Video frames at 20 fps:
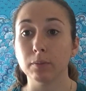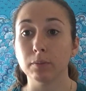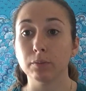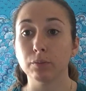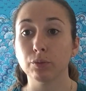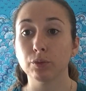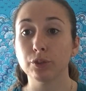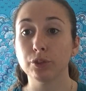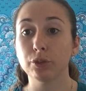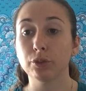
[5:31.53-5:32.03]

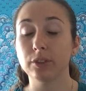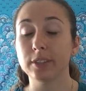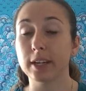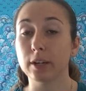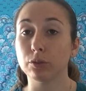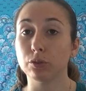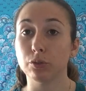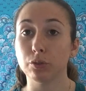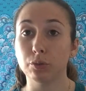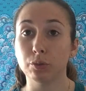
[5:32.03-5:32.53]
reduced
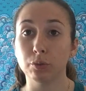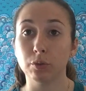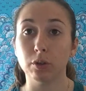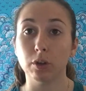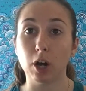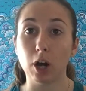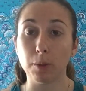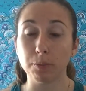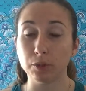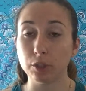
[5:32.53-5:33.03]
down to
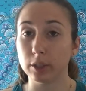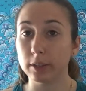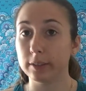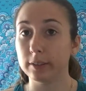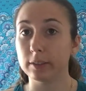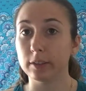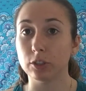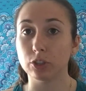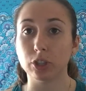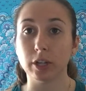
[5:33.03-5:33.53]

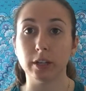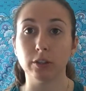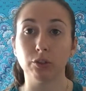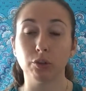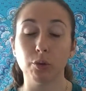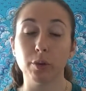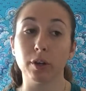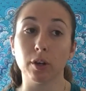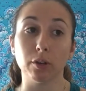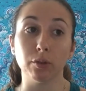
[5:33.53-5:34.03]
options such as
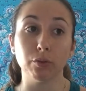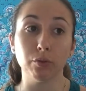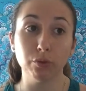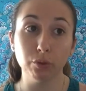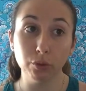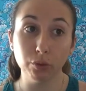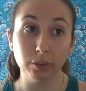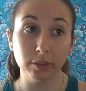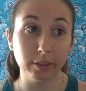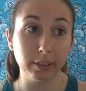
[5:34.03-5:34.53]
going on to
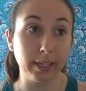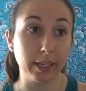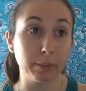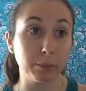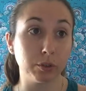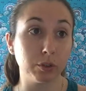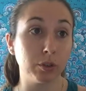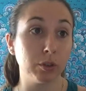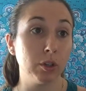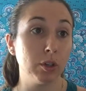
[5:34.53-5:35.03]
food
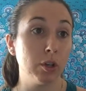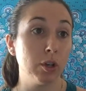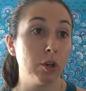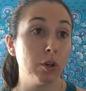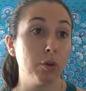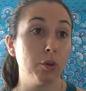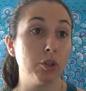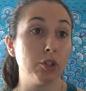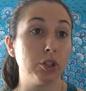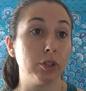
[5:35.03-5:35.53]
stamps,
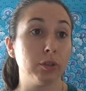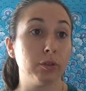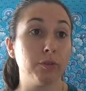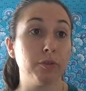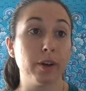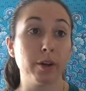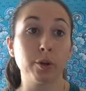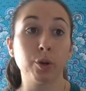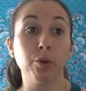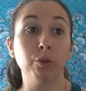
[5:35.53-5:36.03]
which is a
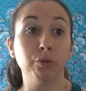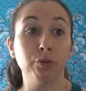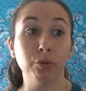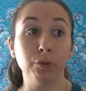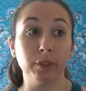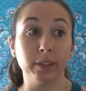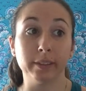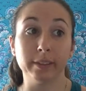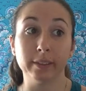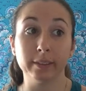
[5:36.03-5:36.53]
federal
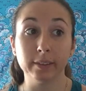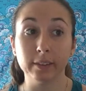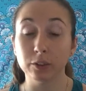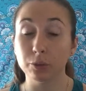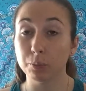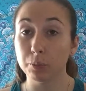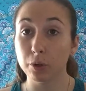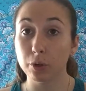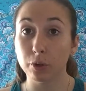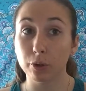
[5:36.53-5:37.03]
food assistance
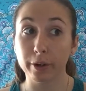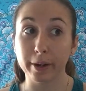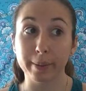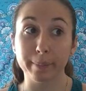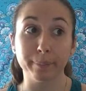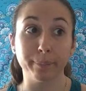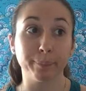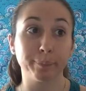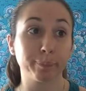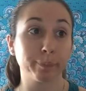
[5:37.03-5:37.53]

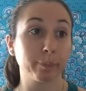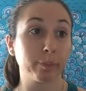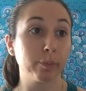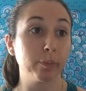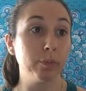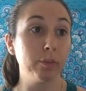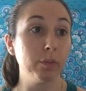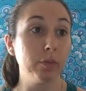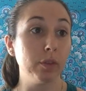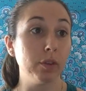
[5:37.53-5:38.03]
program,
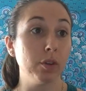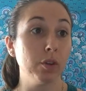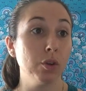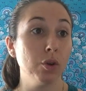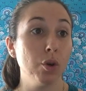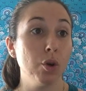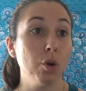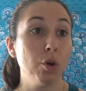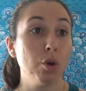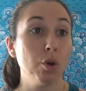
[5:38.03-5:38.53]

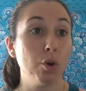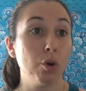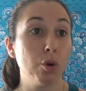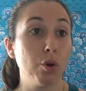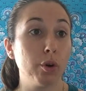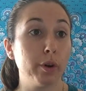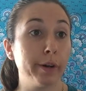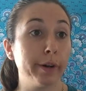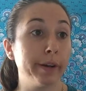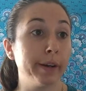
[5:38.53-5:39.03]

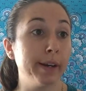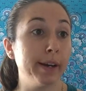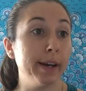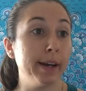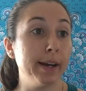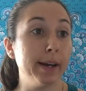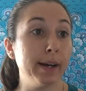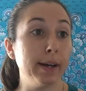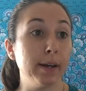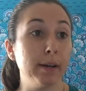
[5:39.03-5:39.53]
or
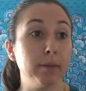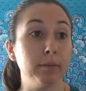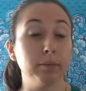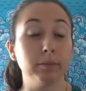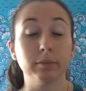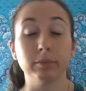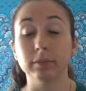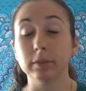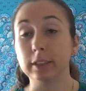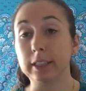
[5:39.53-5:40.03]

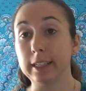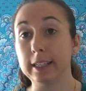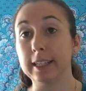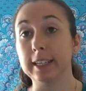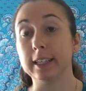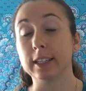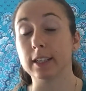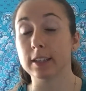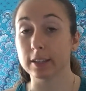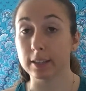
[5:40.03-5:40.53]

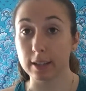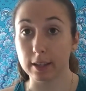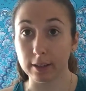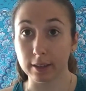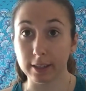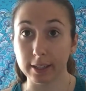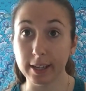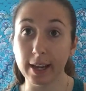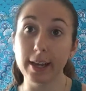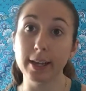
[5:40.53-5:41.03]
leading an
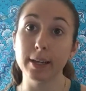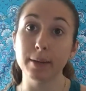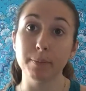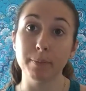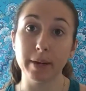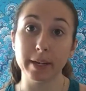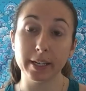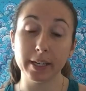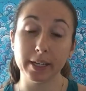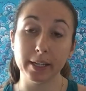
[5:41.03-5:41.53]
unhealthy diet
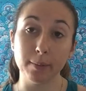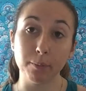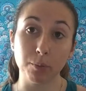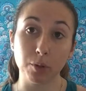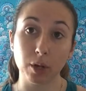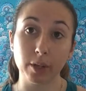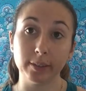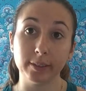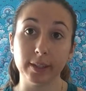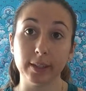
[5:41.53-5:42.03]
by eating
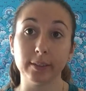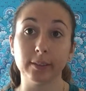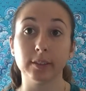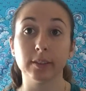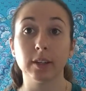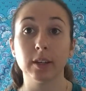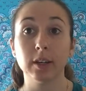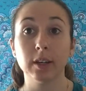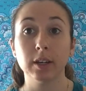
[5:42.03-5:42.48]
processed